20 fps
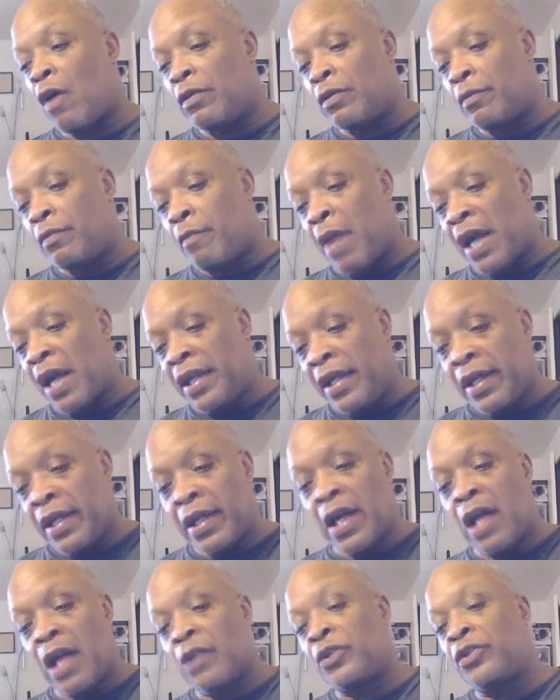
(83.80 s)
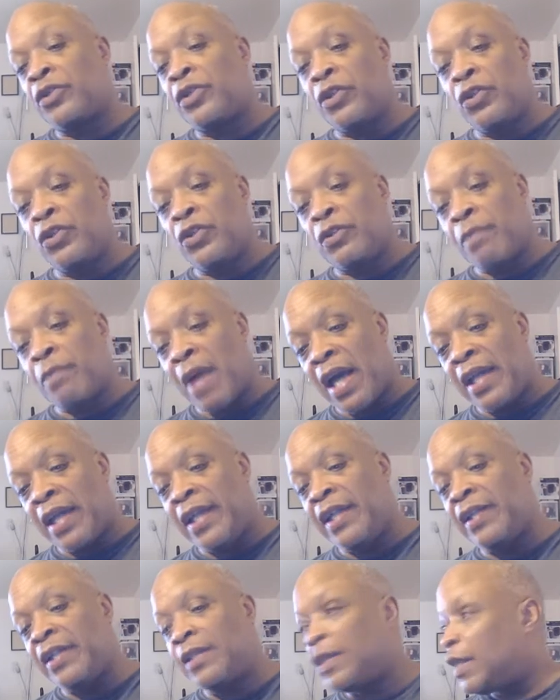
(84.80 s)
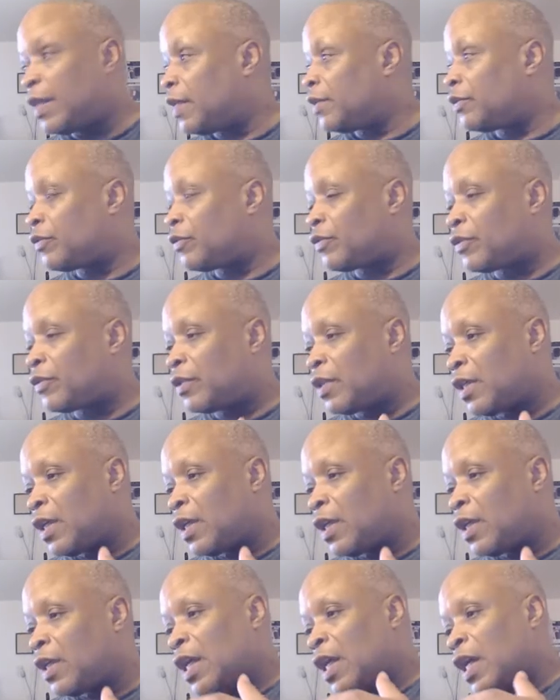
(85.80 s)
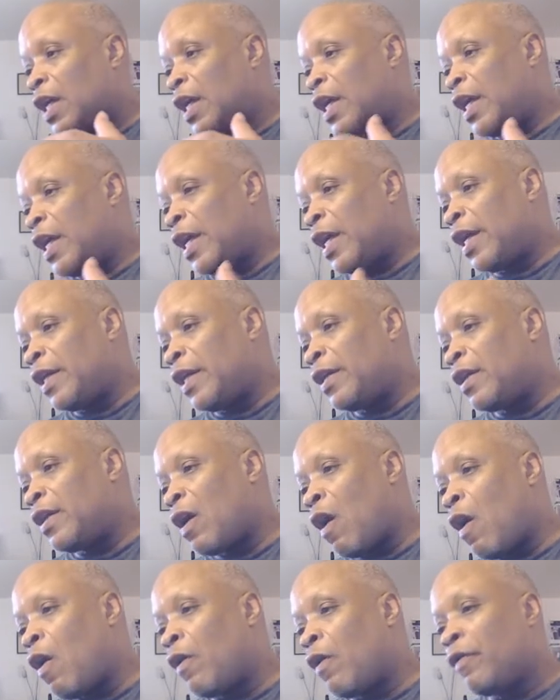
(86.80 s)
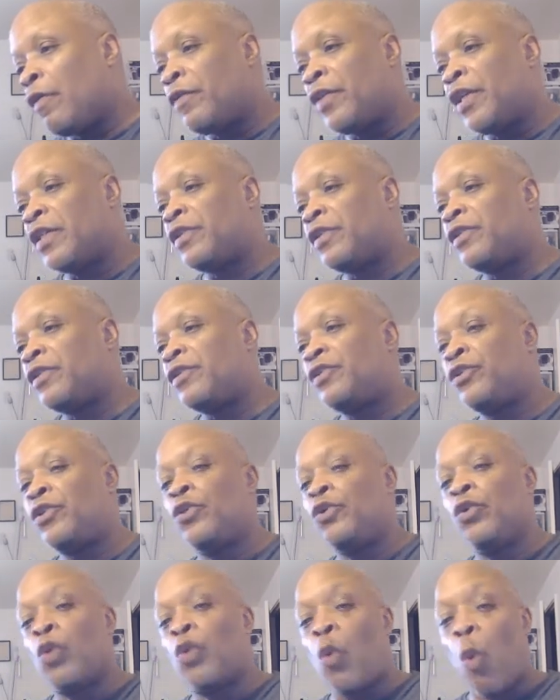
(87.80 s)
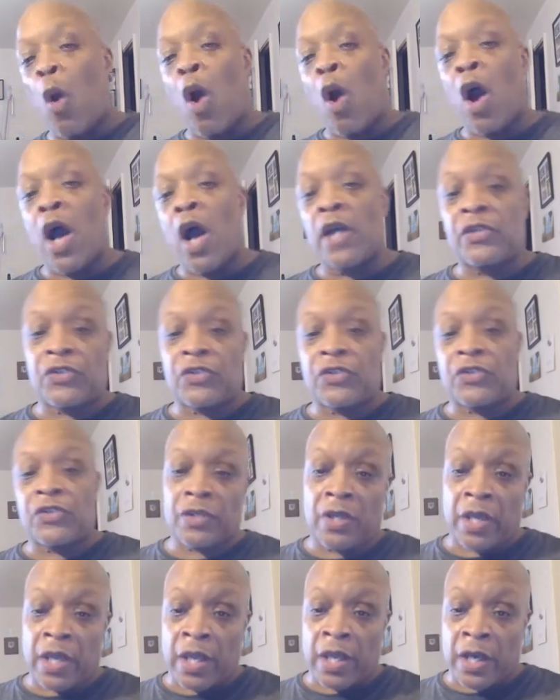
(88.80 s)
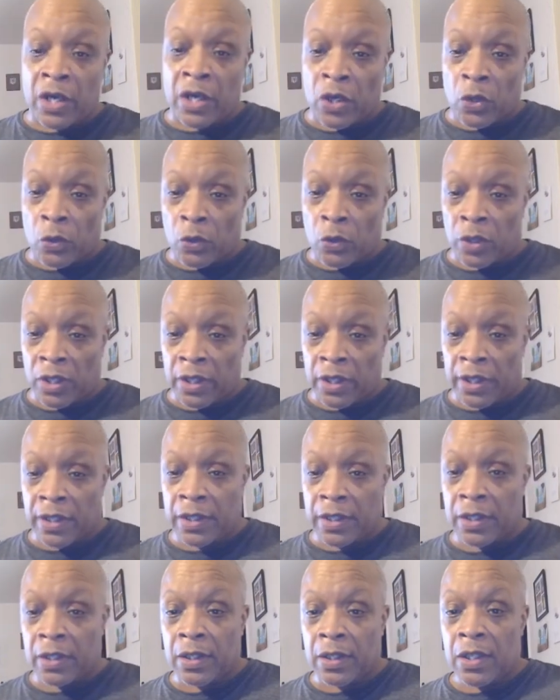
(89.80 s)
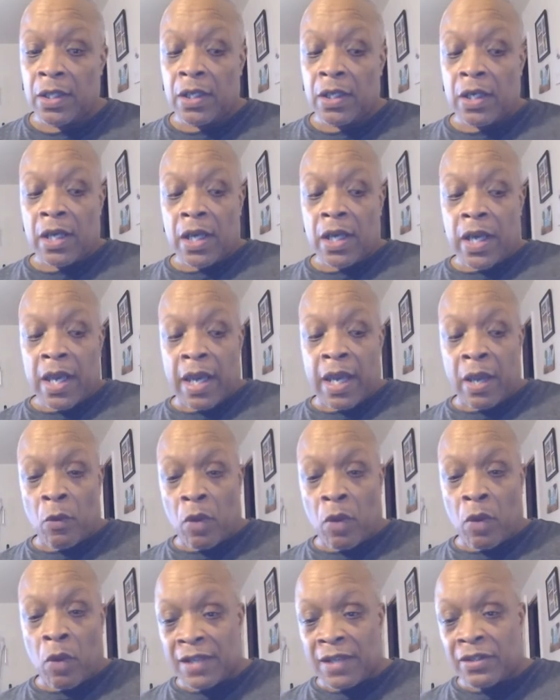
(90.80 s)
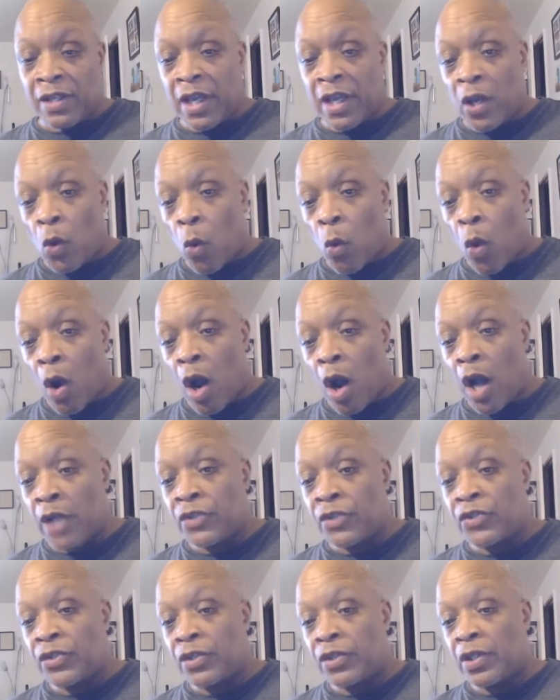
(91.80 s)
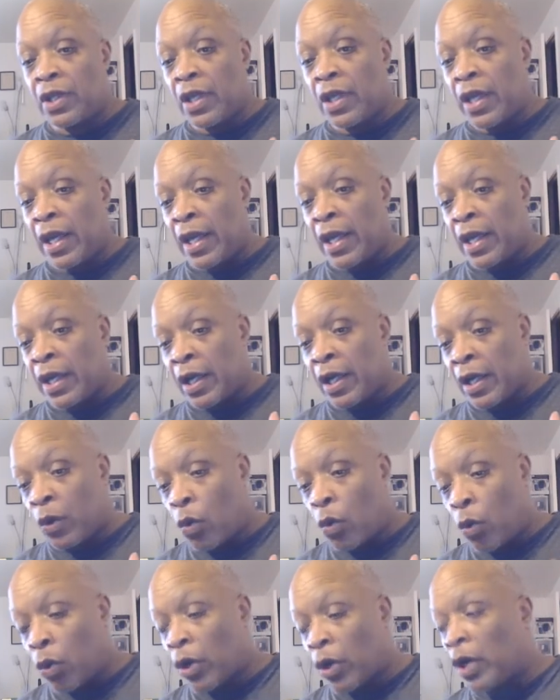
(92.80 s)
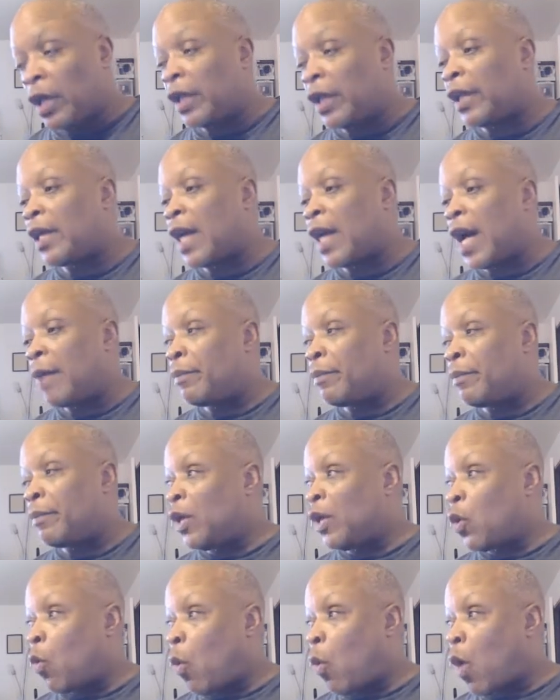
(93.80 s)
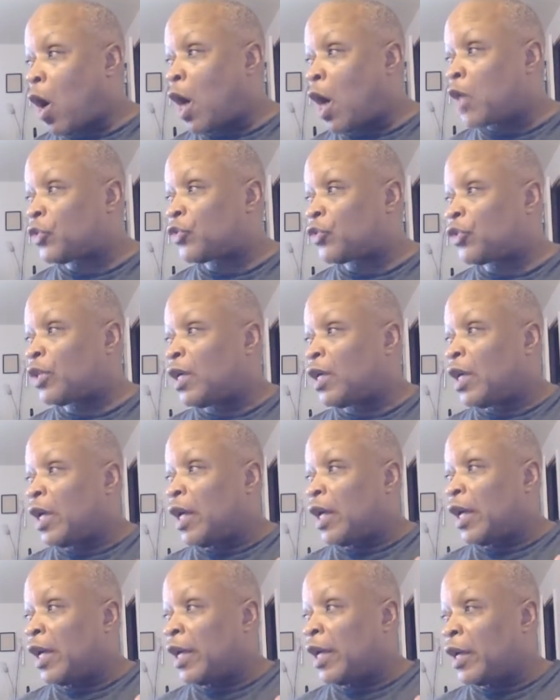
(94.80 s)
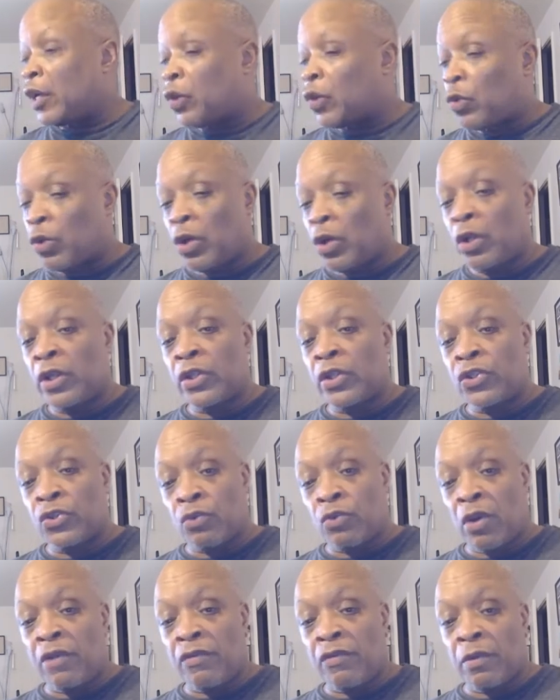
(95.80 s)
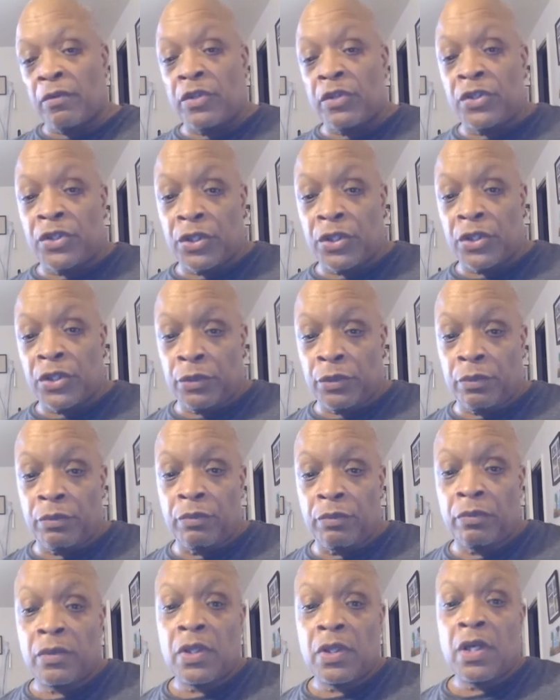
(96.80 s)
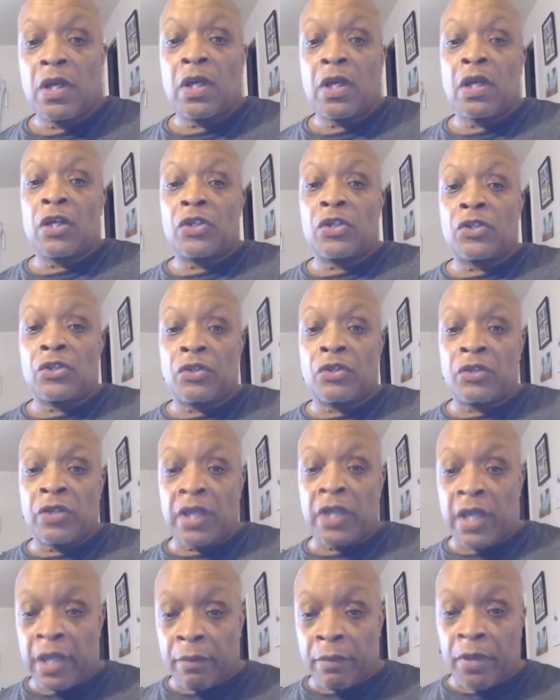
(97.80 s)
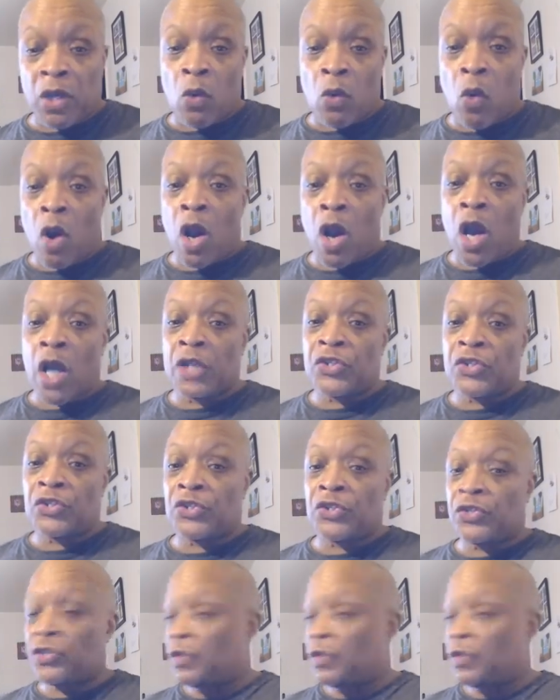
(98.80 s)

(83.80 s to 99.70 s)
my Neocolor 2s, my Inktense, and all this to gouache and acrylic. And when I say gouache and acrylic, I mean gouache and acrylic straight from the tube. The Himi gouache,